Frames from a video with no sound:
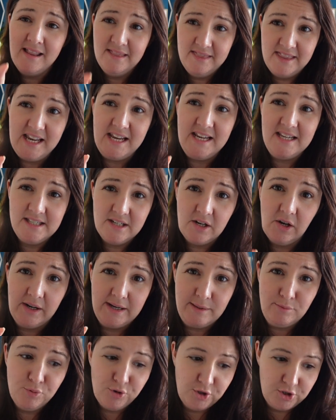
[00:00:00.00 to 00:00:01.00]
these
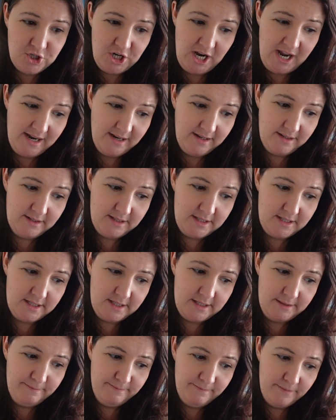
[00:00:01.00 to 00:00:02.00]
9
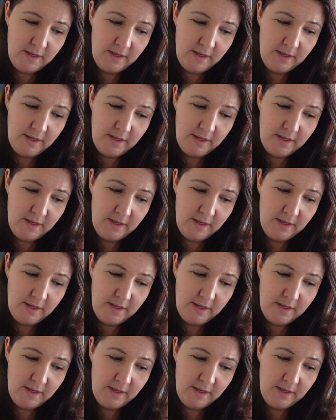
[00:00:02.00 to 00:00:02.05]
projects.